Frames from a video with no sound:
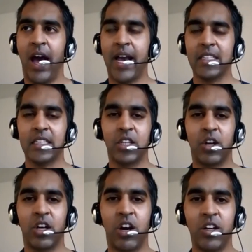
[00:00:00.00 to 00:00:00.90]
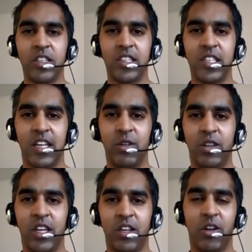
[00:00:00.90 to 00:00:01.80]
I guess is there a currency that you
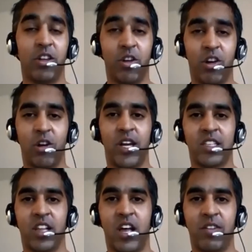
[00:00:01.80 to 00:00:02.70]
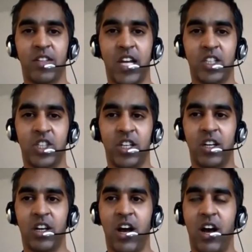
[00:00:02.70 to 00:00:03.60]
think you know the euro gets a lot of
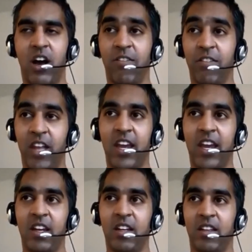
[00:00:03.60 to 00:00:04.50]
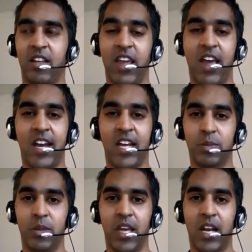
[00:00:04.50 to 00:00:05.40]
attention uh, of late? The yen
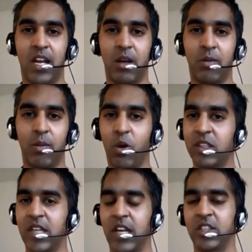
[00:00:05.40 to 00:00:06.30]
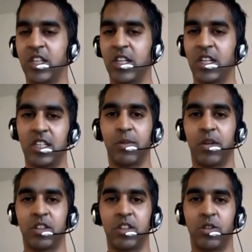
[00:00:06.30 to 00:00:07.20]
has been getting more attention, at least
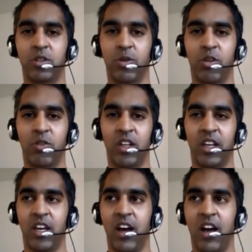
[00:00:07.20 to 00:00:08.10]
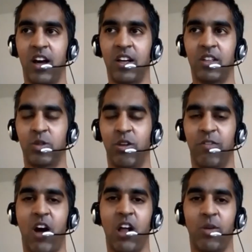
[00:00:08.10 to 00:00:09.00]
amongst those who are really uh,
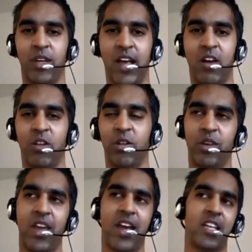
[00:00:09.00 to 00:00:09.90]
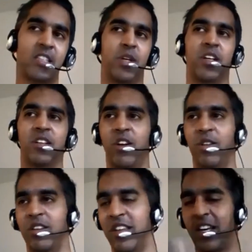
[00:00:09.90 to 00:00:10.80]
sort of following that. Although the yen has been
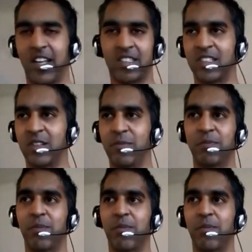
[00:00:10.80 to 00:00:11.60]
you know the thing that's